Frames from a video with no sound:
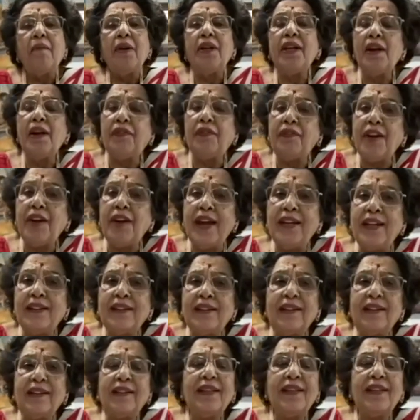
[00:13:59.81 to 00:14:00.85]
Dear friends,
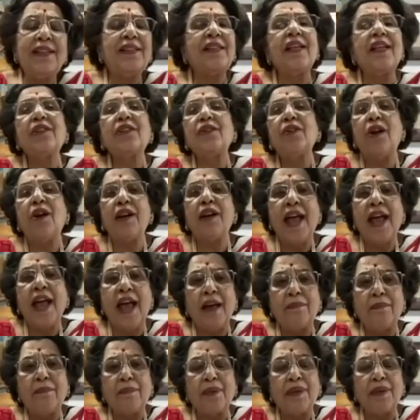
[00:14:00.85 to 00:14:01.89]
this does not
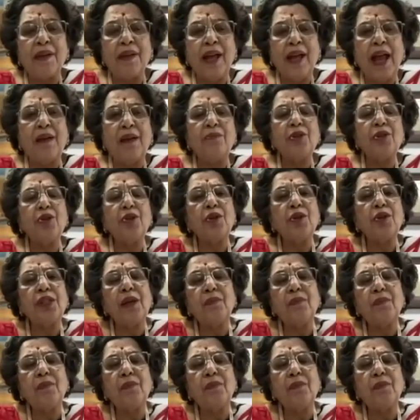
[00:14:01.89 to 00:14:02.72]
happen. I'm sure